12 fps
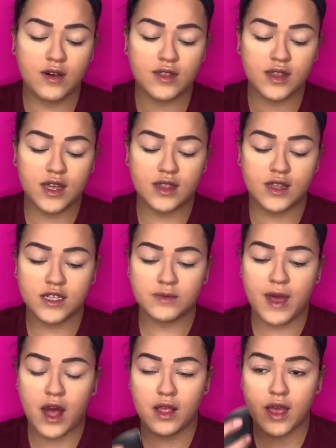that this
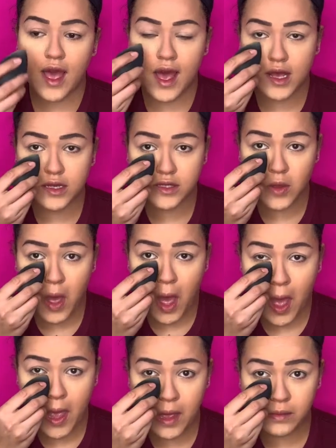palette has, so
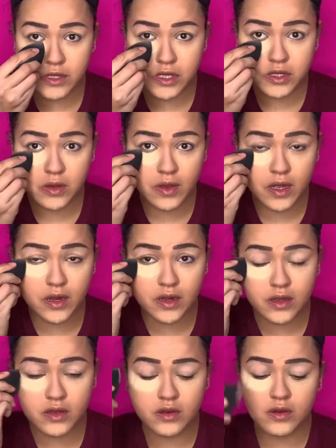I am just going
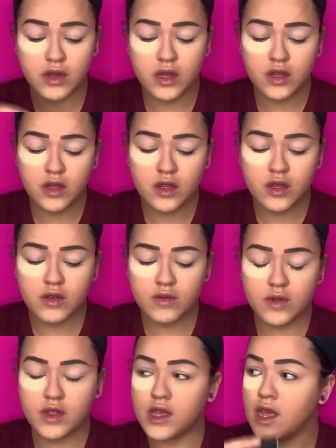to
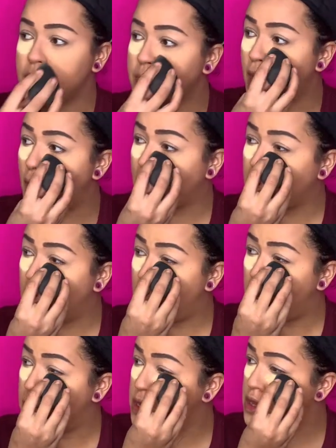really pack
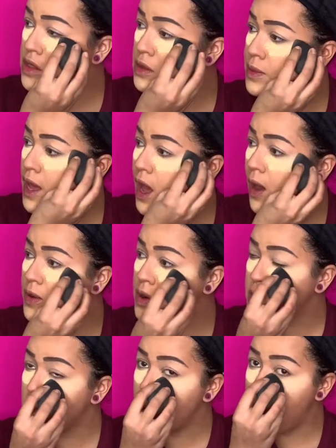on the
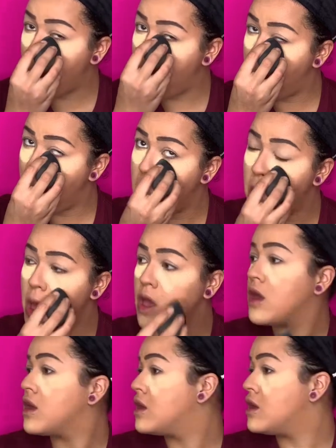powder
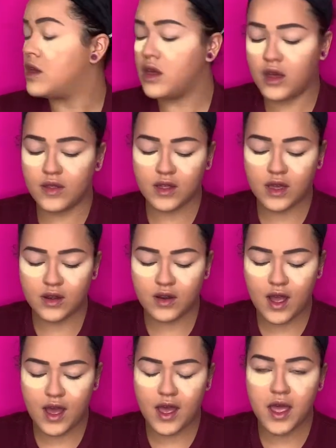on the under
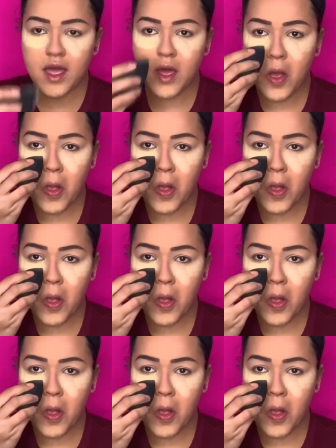eye.